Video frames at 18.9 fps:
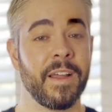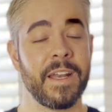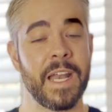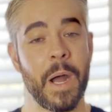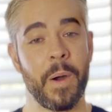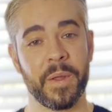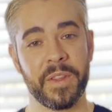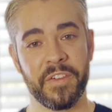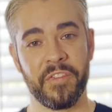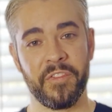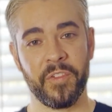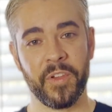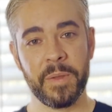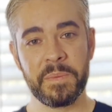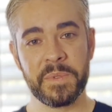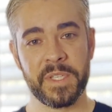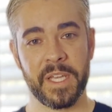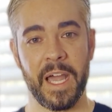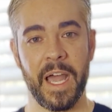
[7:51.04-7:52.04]
Now on the
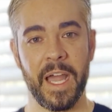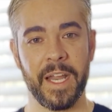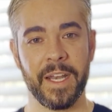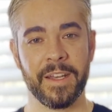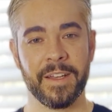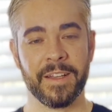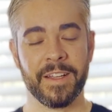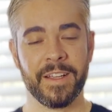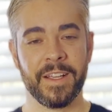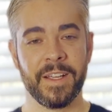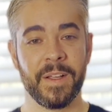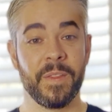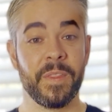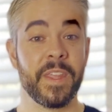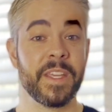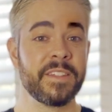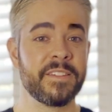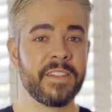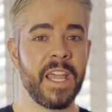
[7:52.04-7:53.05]
flip side,
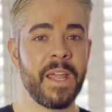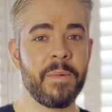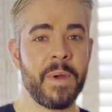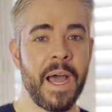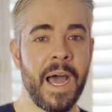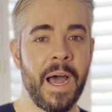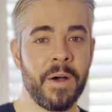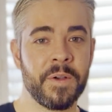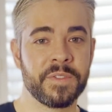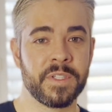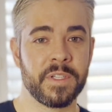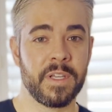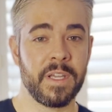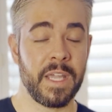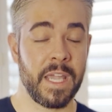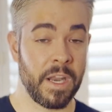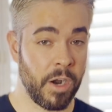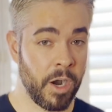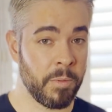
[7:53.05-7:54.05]
this same house,
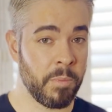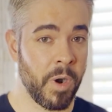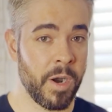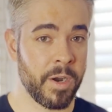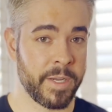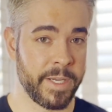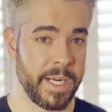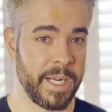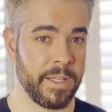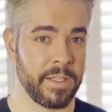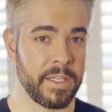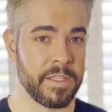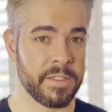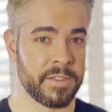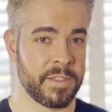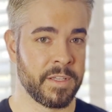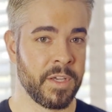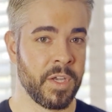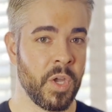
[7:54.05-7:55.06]
in our market at
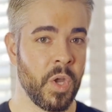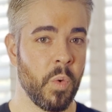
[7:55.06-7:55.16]
least,